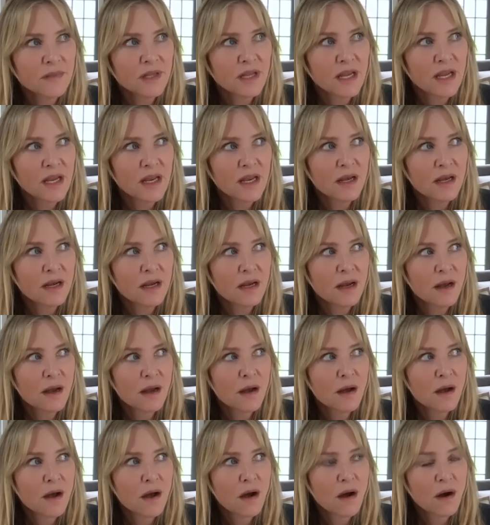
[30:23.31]
in
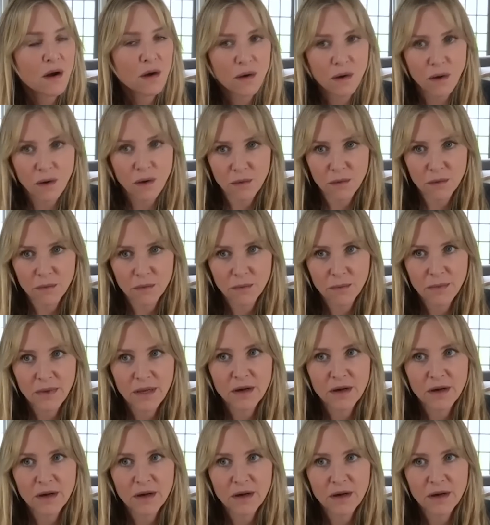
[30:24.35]
our home,